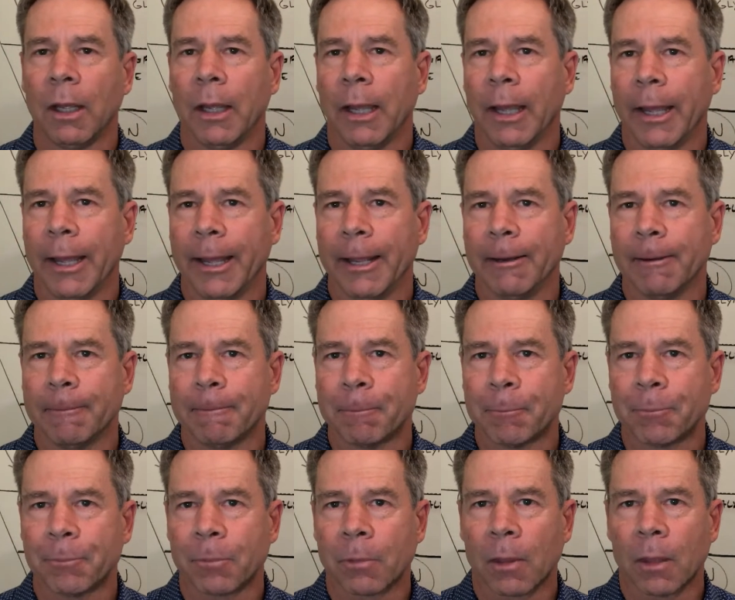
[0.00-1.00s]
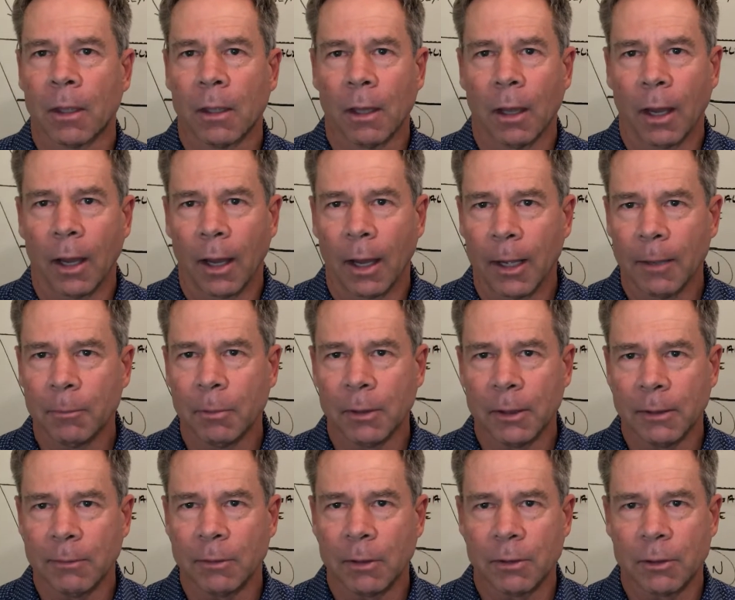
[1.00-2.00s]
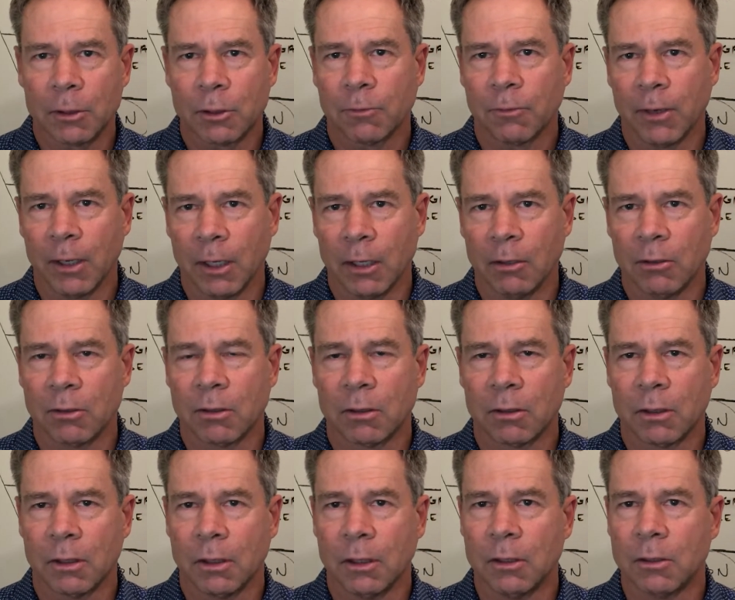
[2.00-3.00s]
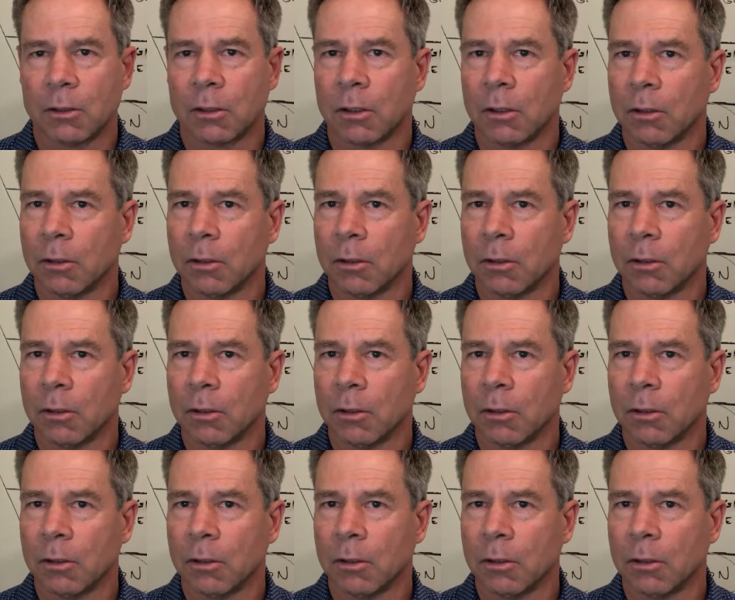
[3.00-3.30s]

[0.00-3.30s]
And I believe that this phase is